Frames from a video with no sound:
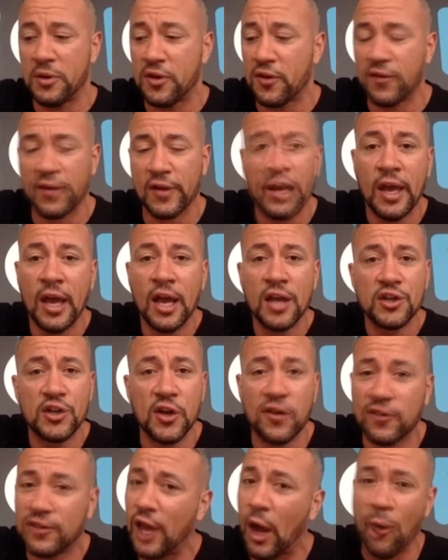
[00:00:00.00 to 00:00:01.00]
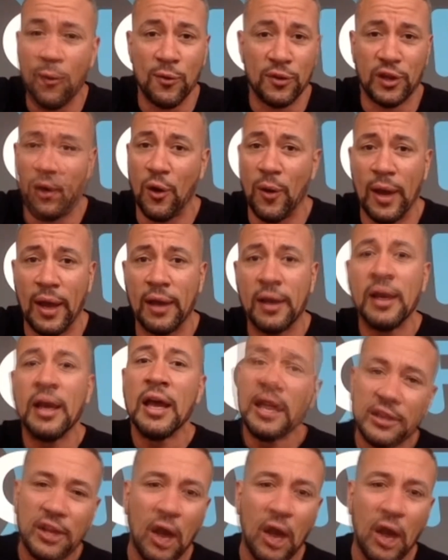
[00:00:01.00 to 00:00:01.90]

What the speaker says: But just don't do it.